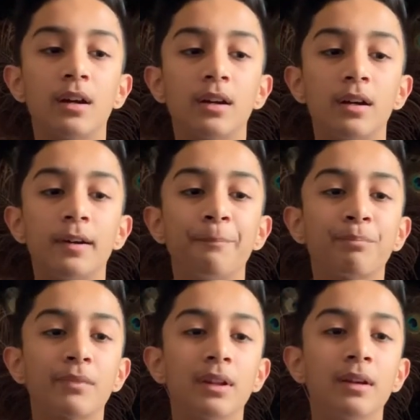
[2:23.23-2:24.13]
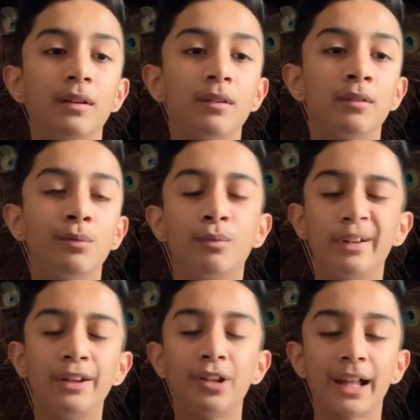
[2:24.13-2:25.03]

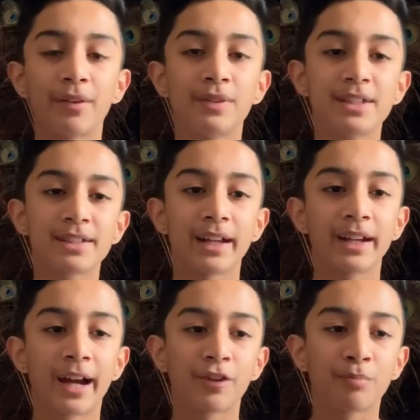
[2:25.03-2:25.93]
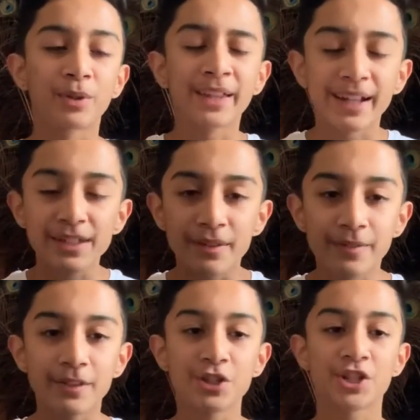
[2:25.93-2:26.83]
we all have this like kind of protective
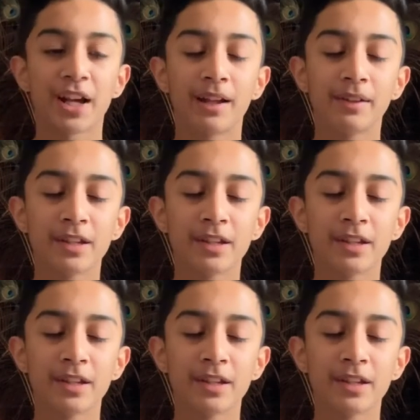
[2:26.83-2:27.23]
little shell,